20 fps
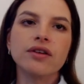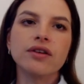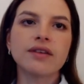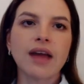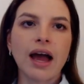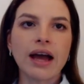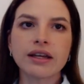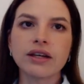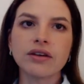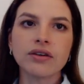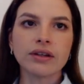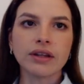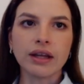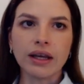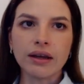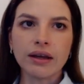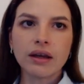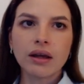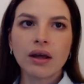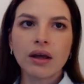
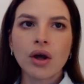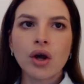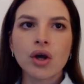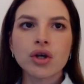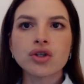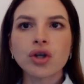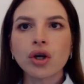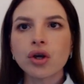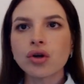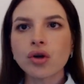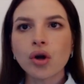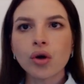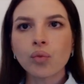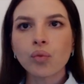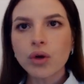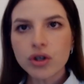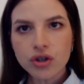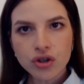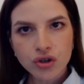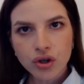accurately, so you know which
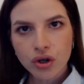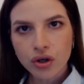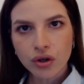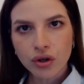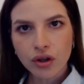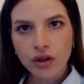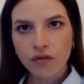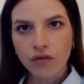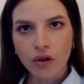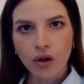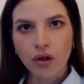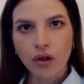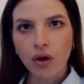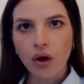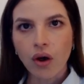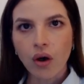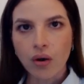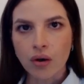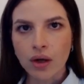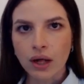students follow the
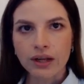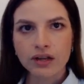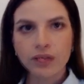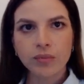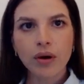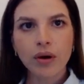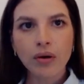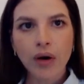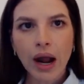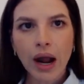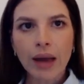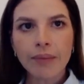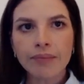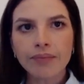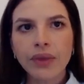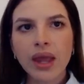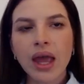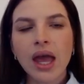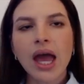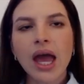whole class program
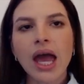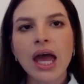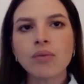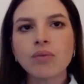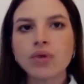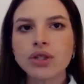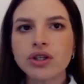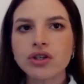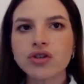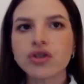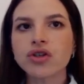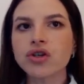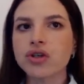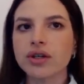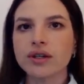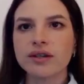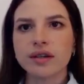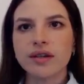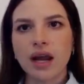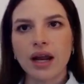and which students
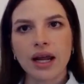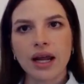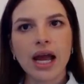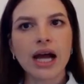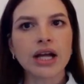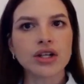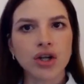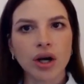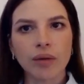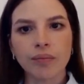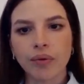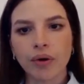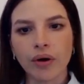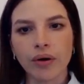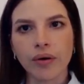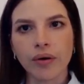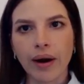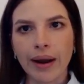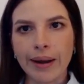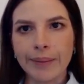need a catch-up
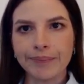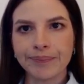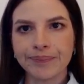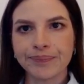program.